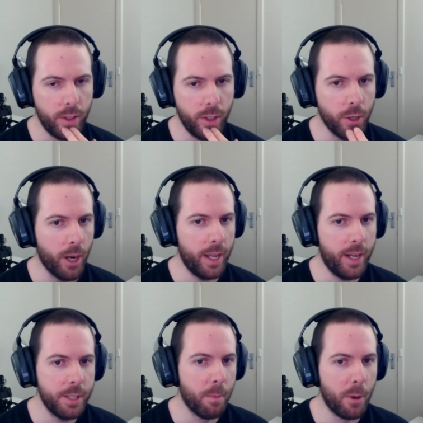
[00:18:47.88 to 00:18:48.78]
I
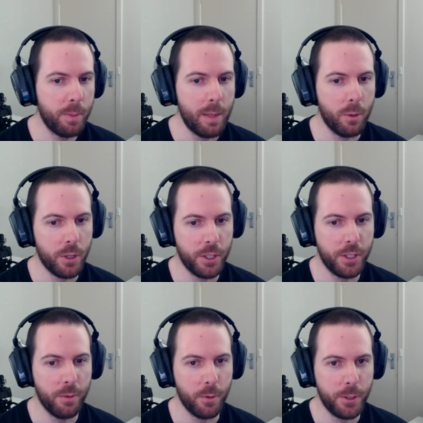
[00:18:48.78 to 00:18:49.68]
guess most people
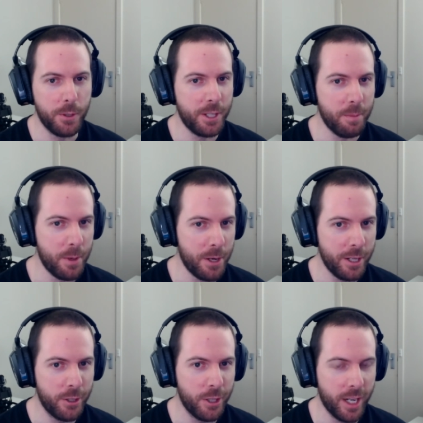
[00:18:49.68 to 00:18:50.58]
just resort to
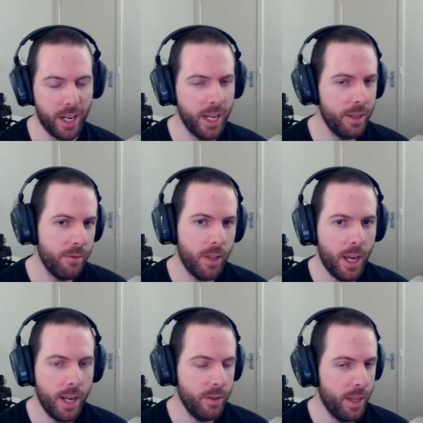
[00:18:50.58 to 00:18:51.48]
merch, and I
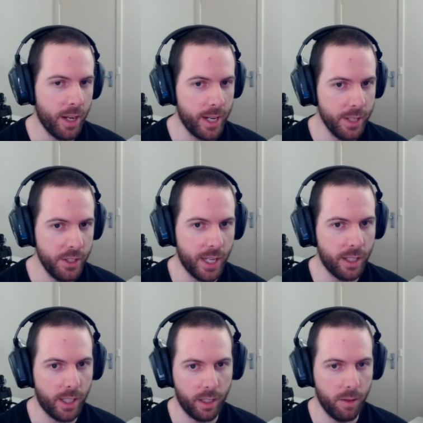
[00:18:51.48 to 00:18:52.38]
nothing against
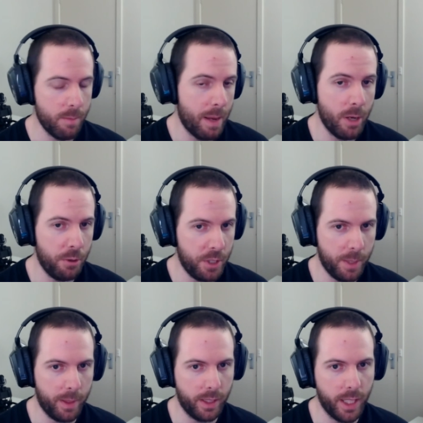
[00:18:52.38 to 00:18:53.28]
that. Like maybe I'll do
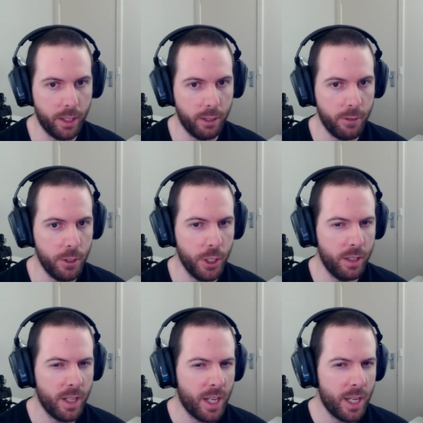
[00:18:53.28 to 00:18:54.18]
something like that in the future,
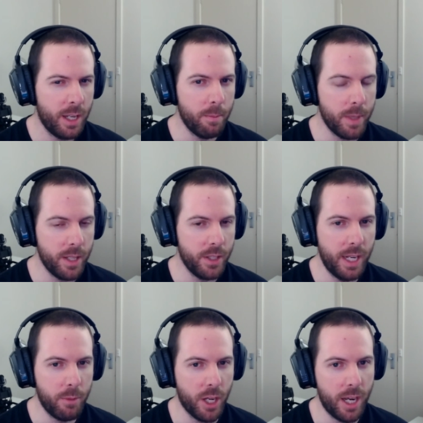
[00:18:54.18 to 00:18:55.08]
but at the
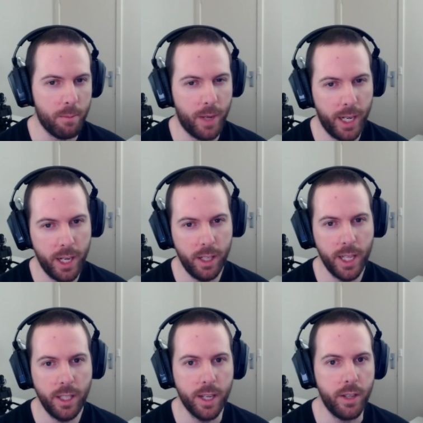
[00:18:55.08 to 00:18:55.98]
same time, I kind of
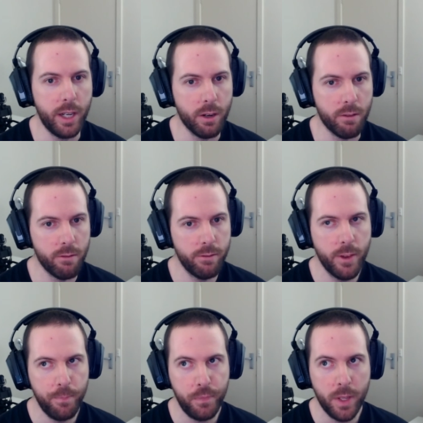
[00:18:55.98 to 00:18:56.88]
like the idea of,
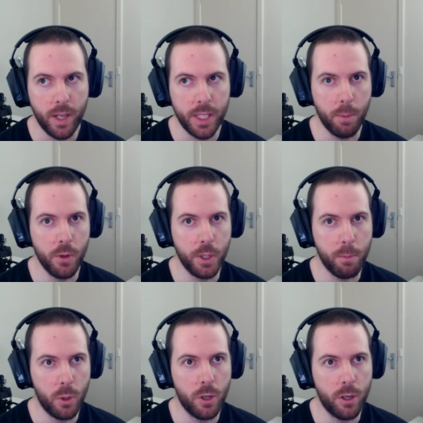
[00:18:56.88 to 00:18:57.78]
I suppose, a
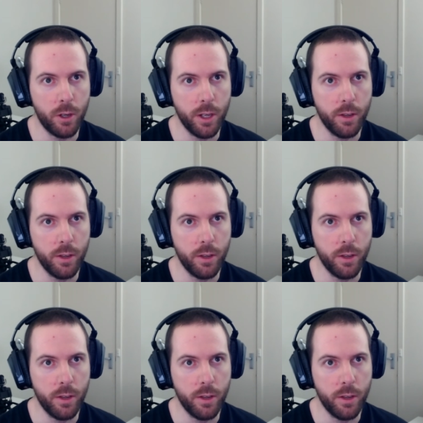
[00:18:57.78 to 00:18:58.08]
more